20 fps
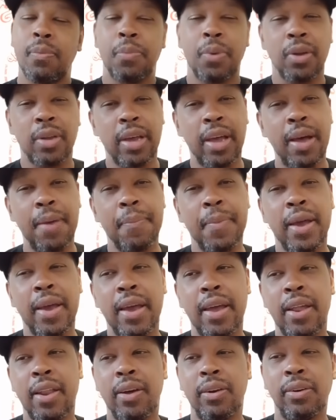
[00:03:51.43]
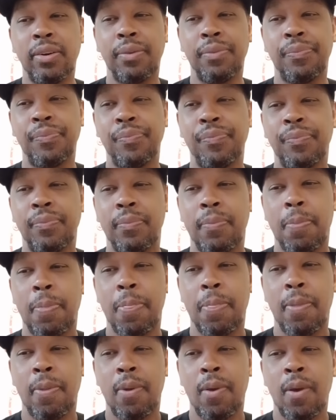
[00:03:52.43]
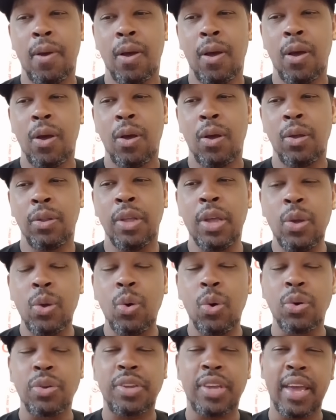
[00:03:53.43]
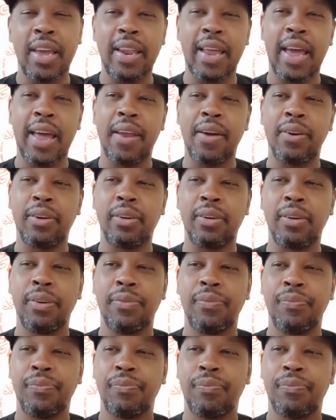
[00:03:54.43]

But yeah, man, then you're going to say that,